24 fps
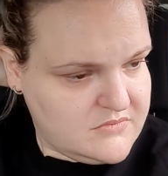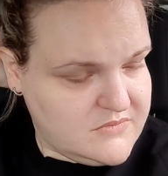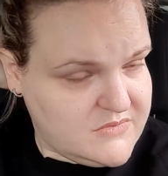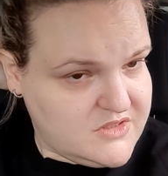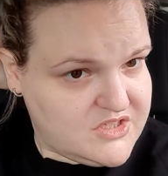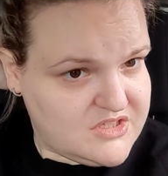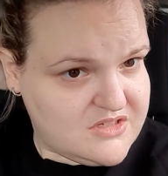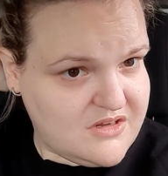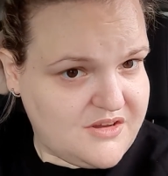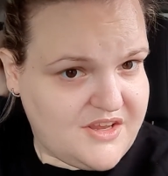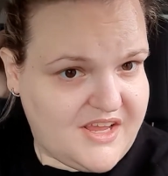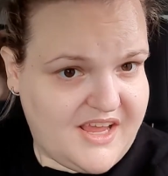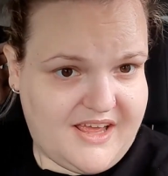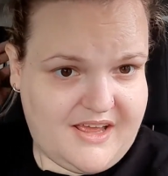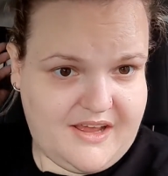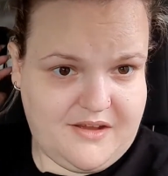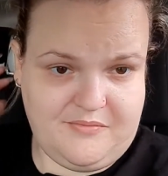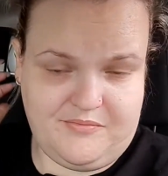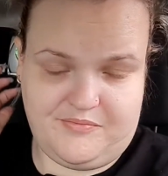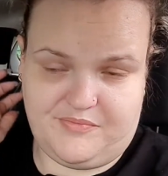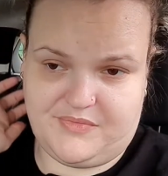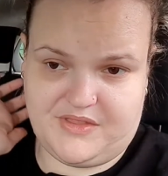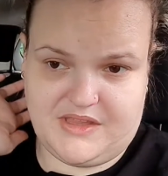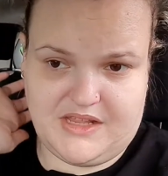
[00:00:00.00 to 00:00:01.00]
So yeah,
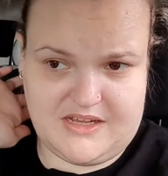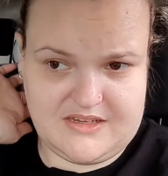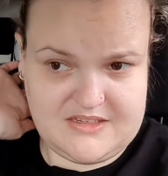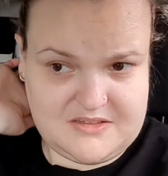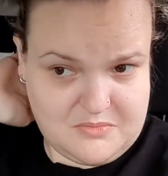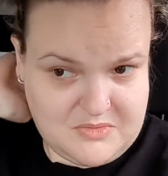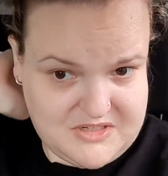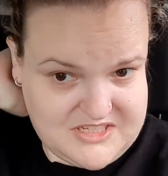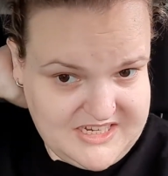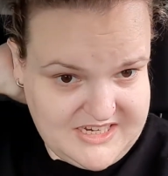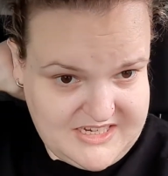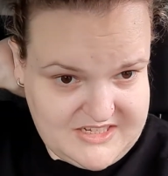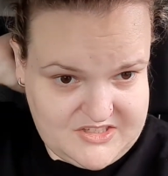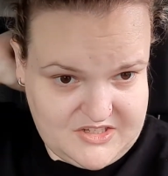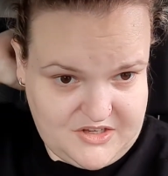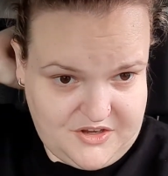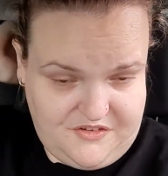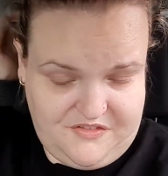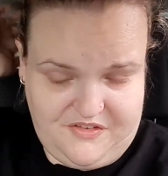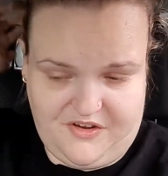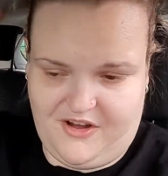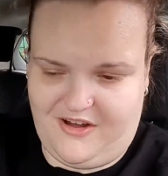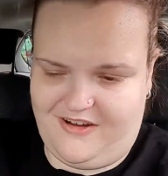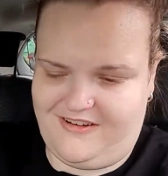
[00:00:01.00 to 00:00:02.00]
that's my day so
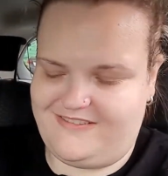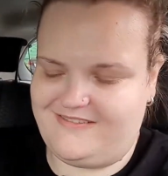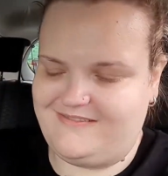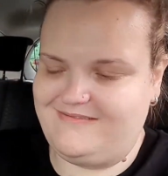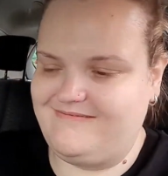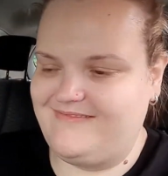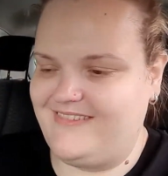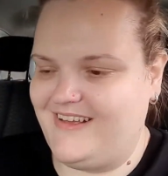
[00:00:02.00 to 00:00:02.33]
far.